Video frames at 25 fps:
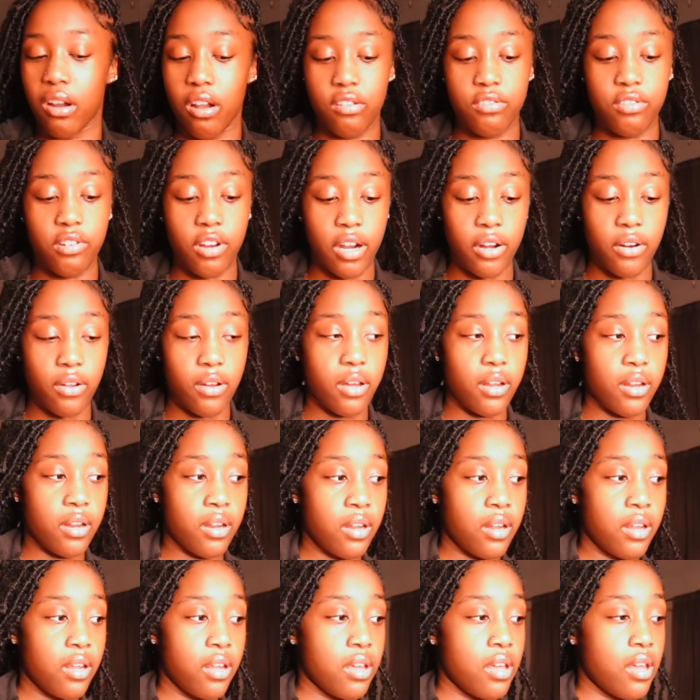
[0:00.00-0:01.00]
I try it on.
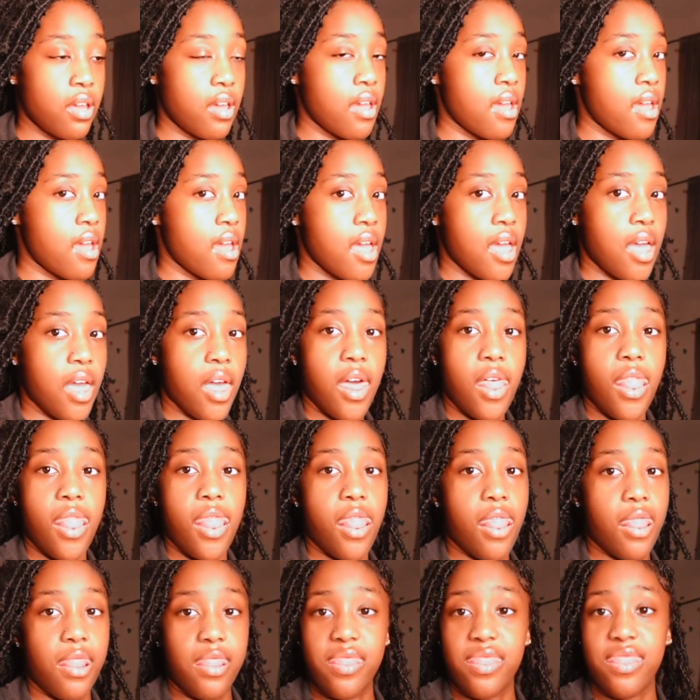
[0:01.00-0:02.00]

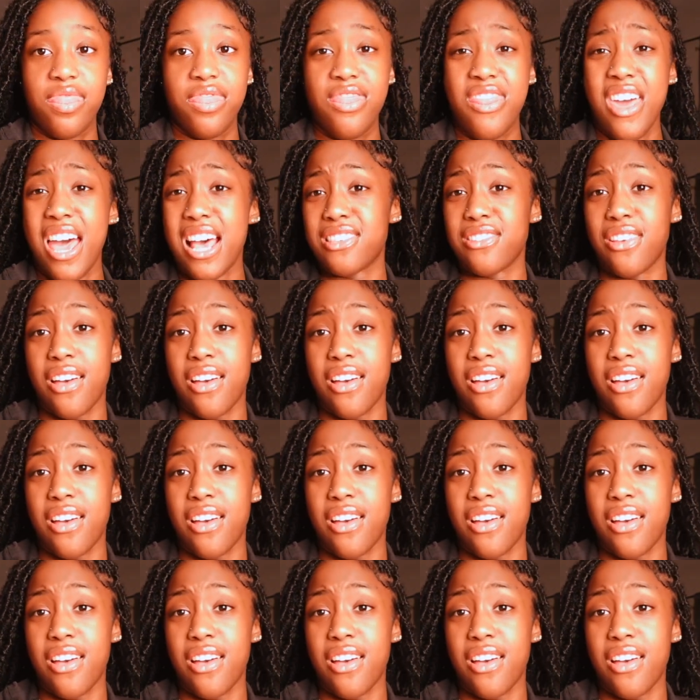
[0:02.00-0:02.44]
That's